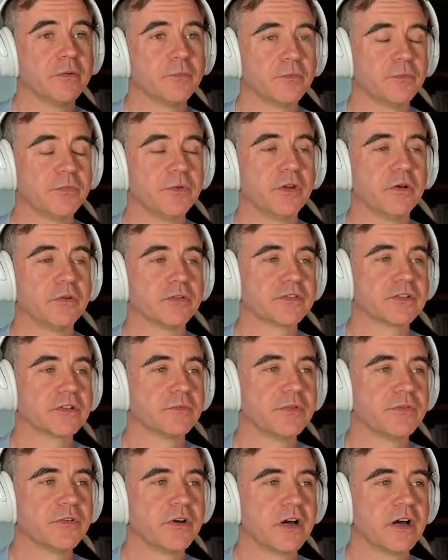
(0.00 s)

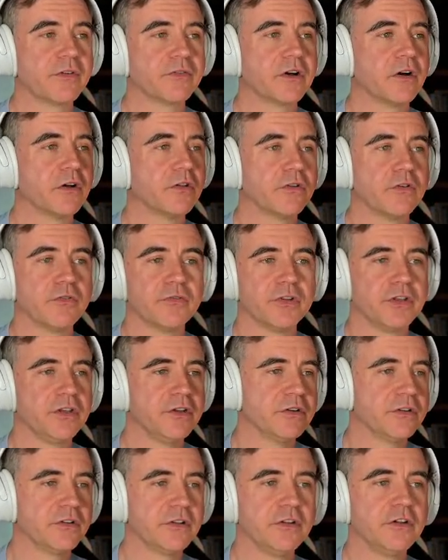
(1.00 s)
I've gone over
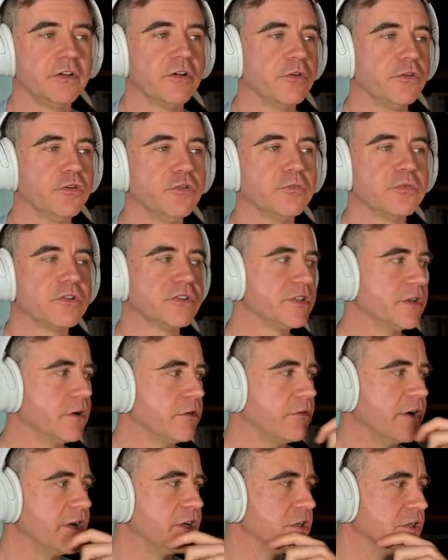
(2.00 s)
numerous
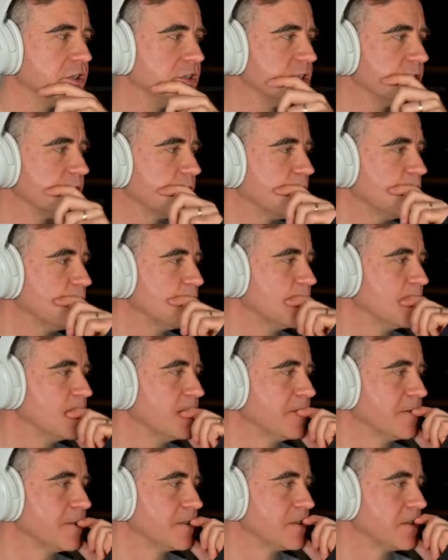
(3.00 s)
iterations.
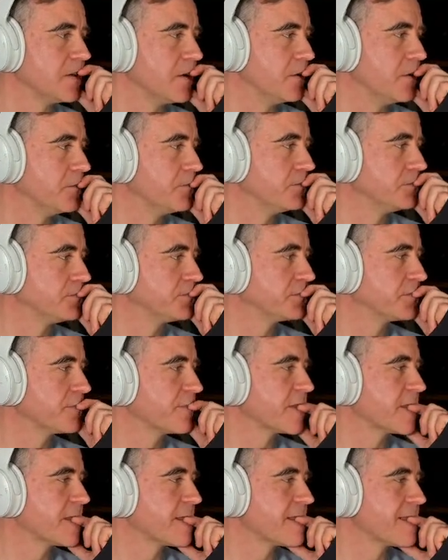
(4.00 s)
So,
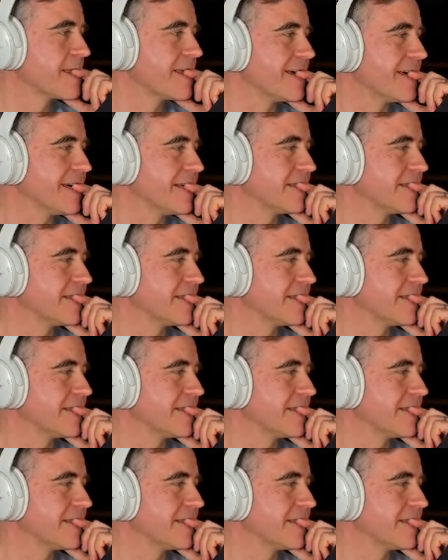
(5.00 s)
yeah.